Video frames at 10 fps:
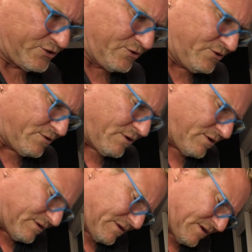2
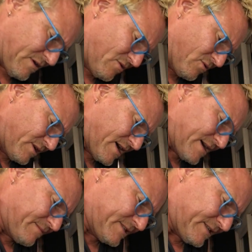whole
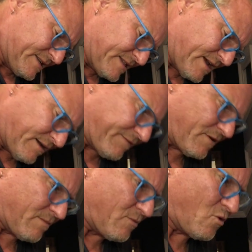limes in there, if
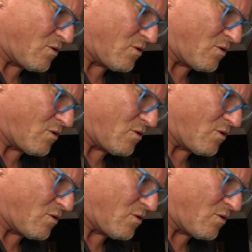not more.